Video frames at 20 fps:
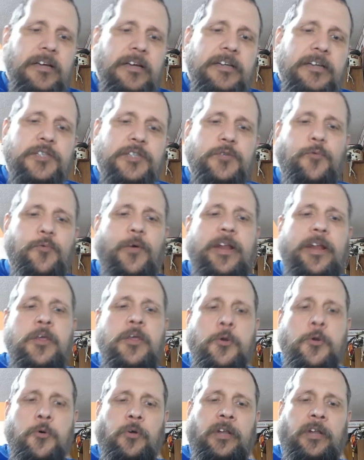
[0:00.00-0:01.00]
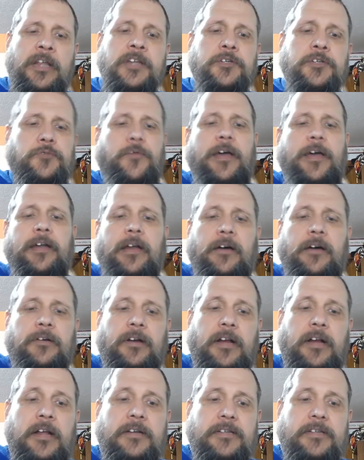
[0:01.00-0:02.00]
Its 20-year lease ran
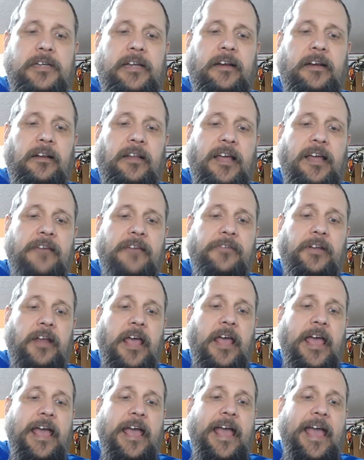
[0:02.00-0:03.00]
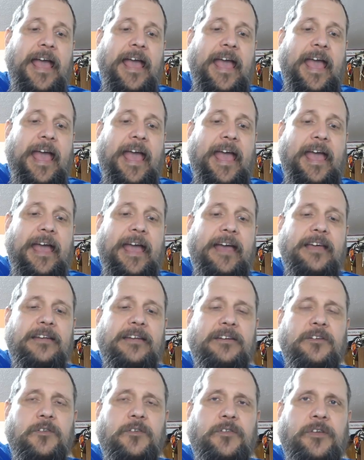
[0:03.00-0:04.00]
out in 1811,
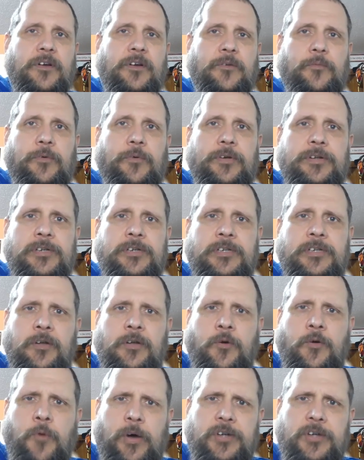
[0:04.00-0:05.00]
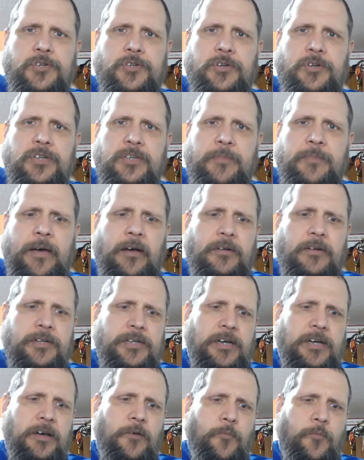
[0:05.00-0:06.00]
and there was questions
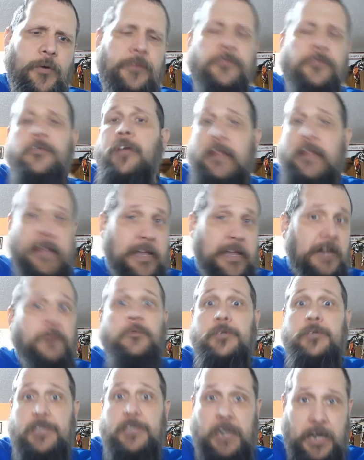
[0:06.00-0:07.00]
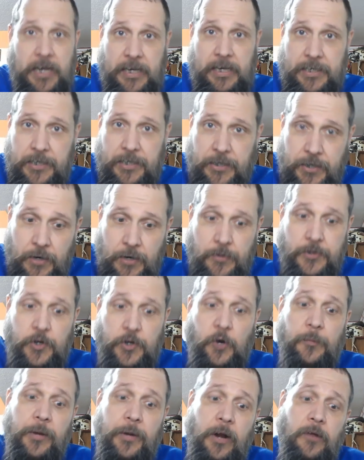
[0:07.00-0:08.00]
about whether, again, it was
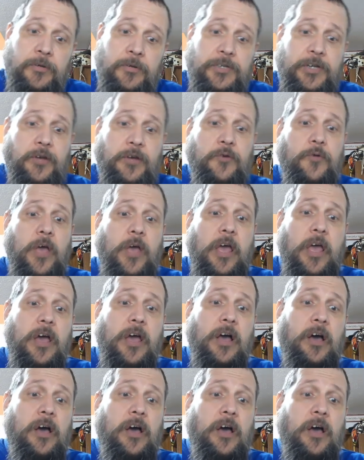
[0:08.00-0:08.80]
constitutional, but also,